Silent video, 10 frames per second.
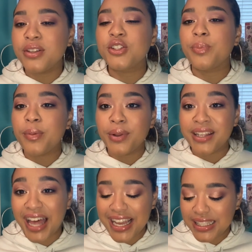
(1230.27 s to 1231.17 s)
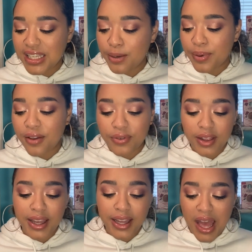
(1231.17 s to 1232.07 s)
And so people liked it. But I feel
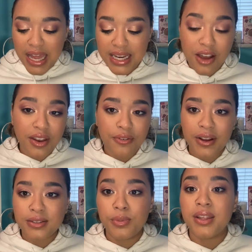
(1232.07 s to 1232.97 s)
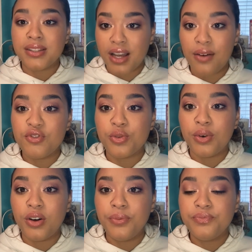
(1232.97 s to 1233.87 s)
like now that I find something that's
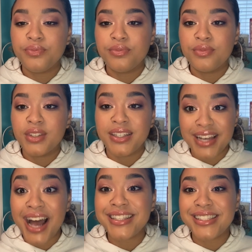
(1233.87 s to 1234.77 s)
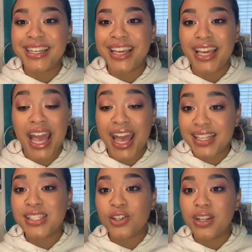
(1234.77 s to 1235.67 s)
comfortable, not sticky,
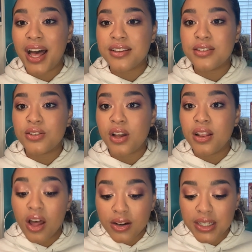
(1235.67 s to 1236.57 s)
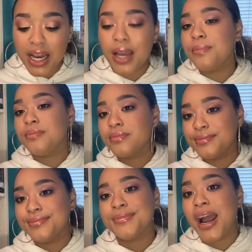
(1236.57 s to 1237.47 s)
and still lasts a long time,
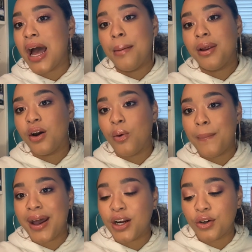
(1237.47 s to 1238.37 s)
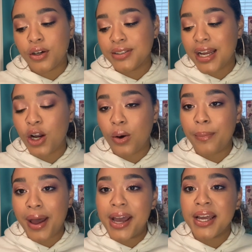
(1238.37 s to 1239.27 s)
I'm not going back, girl. Not going
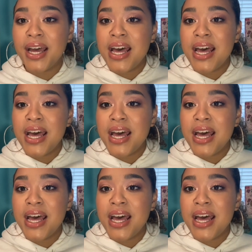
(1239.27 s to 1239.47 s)
back.